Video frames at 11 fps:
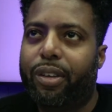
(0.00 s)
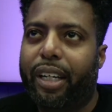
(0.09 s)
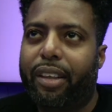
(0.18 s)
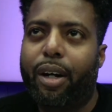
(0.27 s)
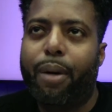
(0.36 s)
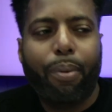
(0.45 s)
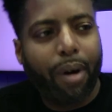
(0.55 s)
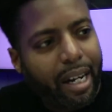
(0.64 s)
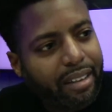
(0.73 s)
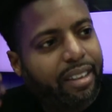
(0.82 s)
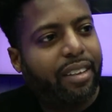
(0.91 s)
Like they're
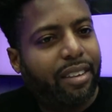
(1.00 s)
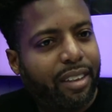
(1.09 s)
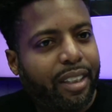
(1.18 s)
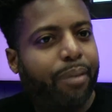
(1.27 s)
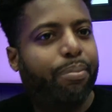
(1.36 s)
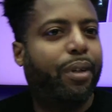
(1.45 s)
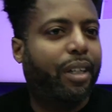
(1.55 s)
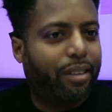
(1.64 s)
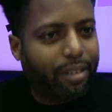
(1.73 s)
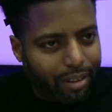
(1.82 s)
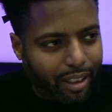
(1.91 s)
processing it, but
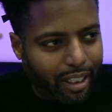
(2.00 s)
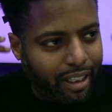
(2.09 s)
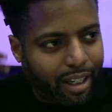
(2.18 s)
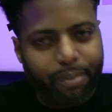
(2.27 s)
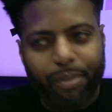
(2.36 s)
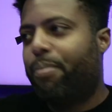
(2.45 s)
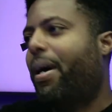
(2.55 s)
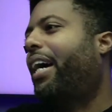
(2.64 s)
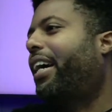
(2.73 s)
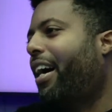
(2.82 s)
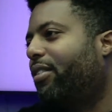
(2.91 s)
it coming
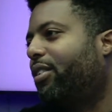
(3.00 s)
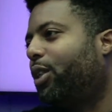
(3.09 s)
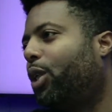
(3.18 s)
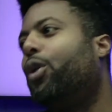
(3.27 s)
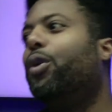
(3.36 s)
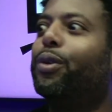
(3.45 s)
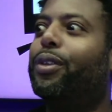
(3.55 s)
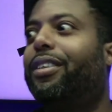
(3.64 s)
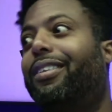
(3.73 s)
back out to you is